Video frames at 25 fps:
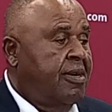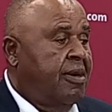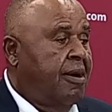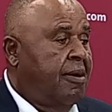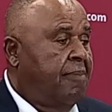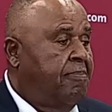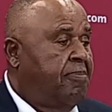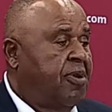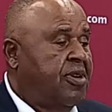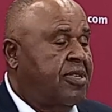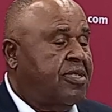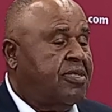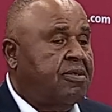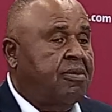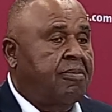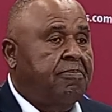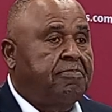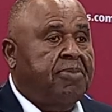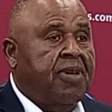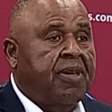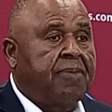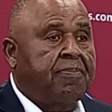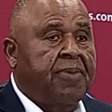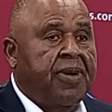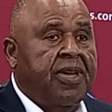a bunch of them
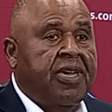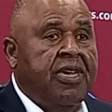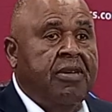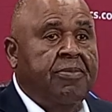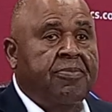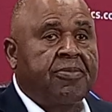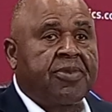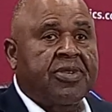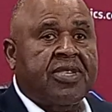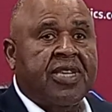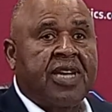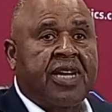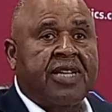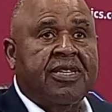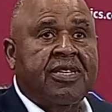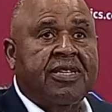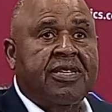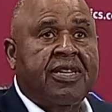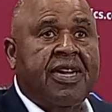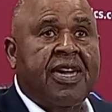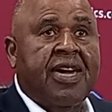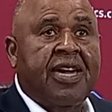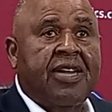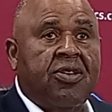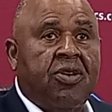big behemoths out there.
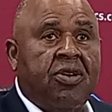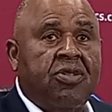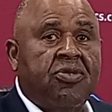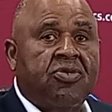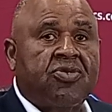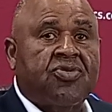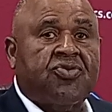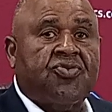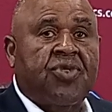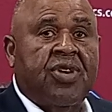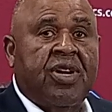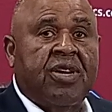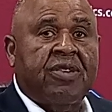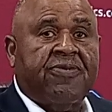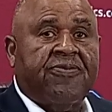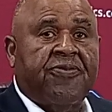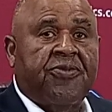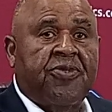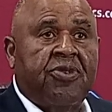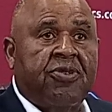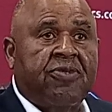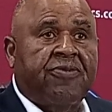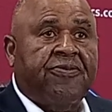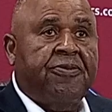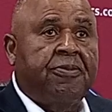They had all those
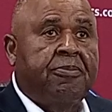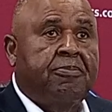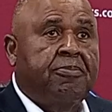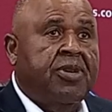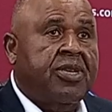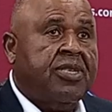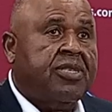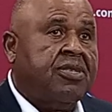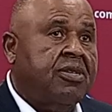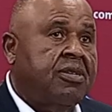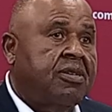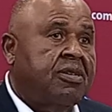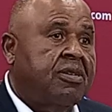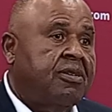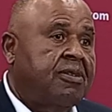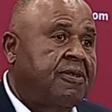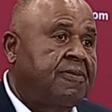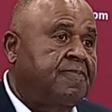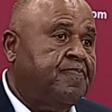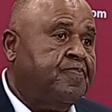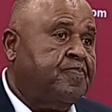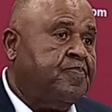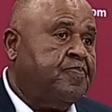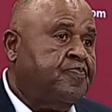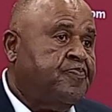transfers from Michigan
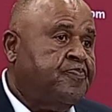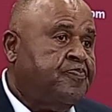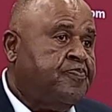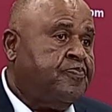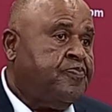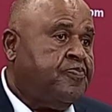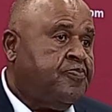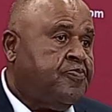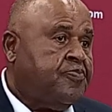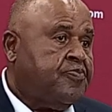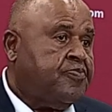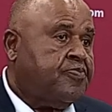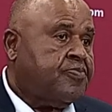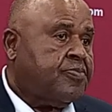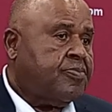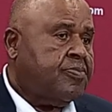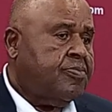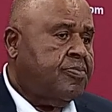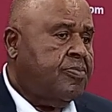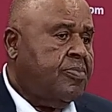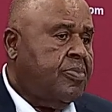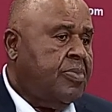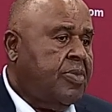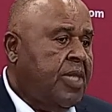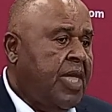and
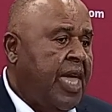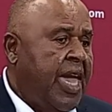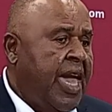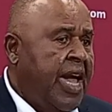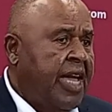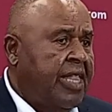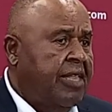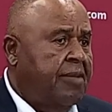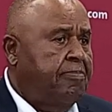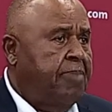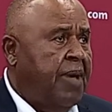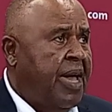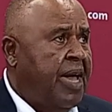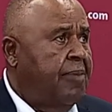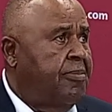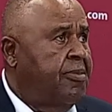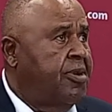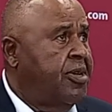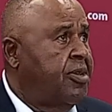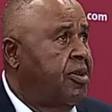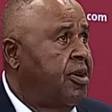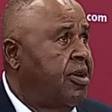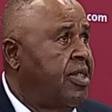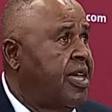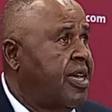Alabama
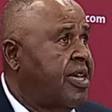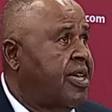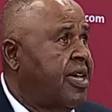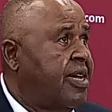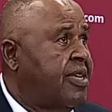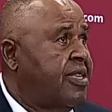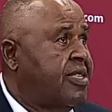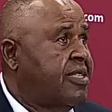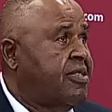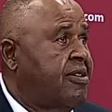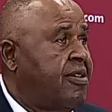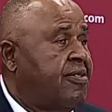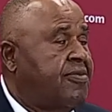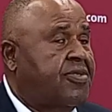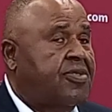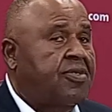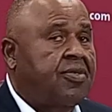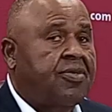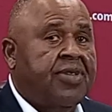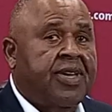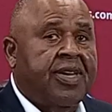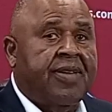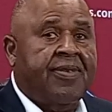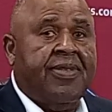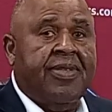and all that kind of stuff.
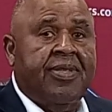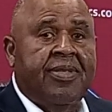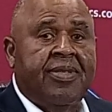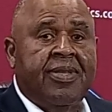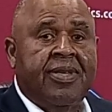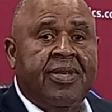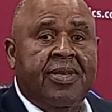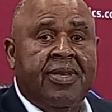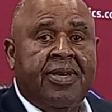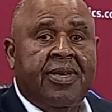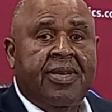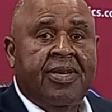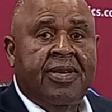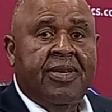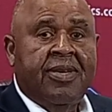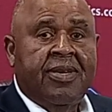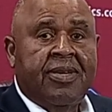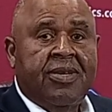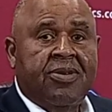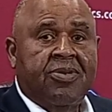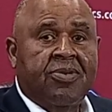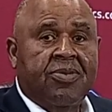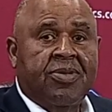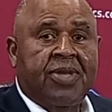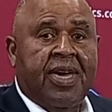So they,
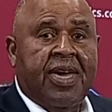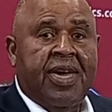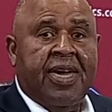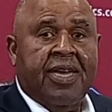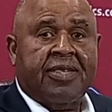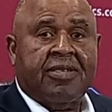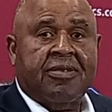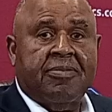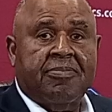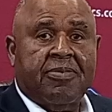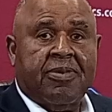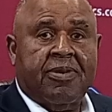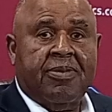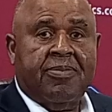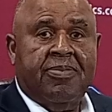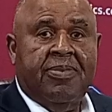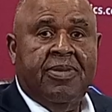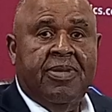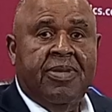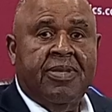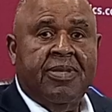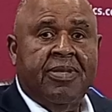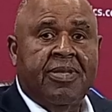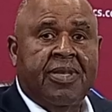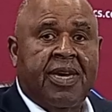you know, they have
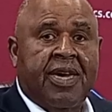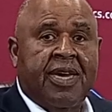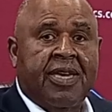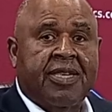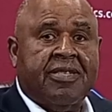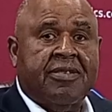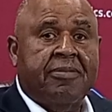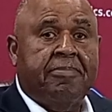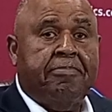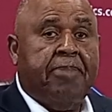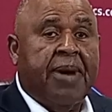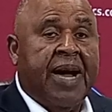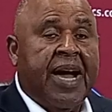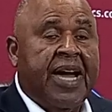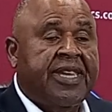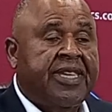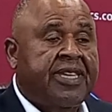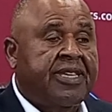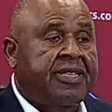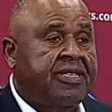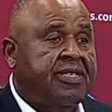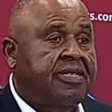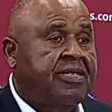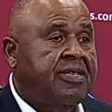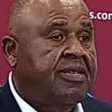some
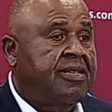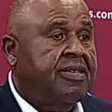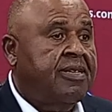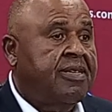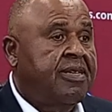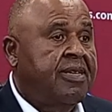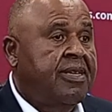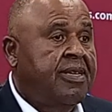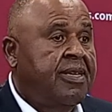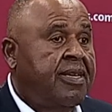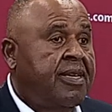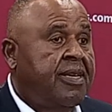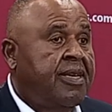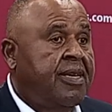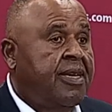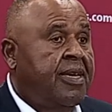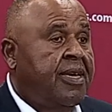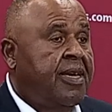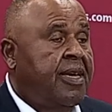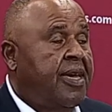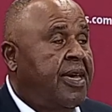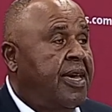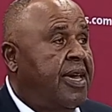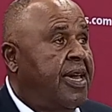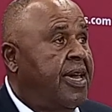bodies.
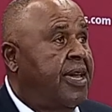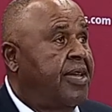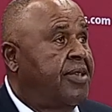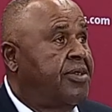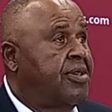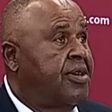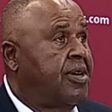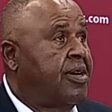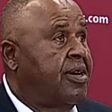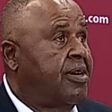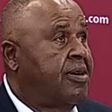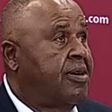And